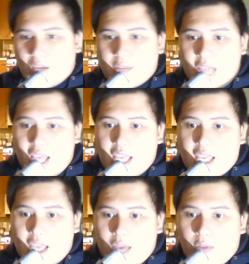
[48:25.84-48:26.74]
gums
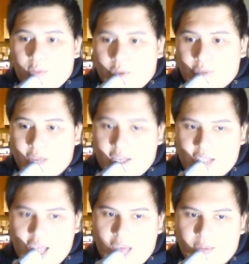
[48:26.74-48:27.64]
aching where his
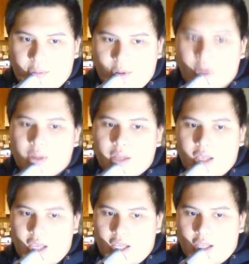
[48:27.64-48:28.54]
fangs have grown
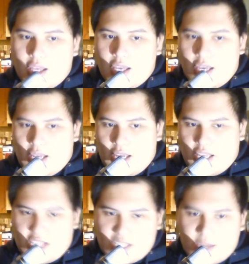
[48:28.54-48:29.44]
in.
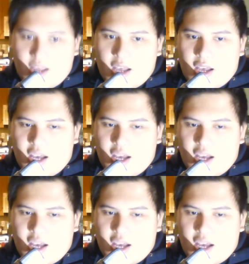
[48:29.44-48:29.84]
He takes a breath.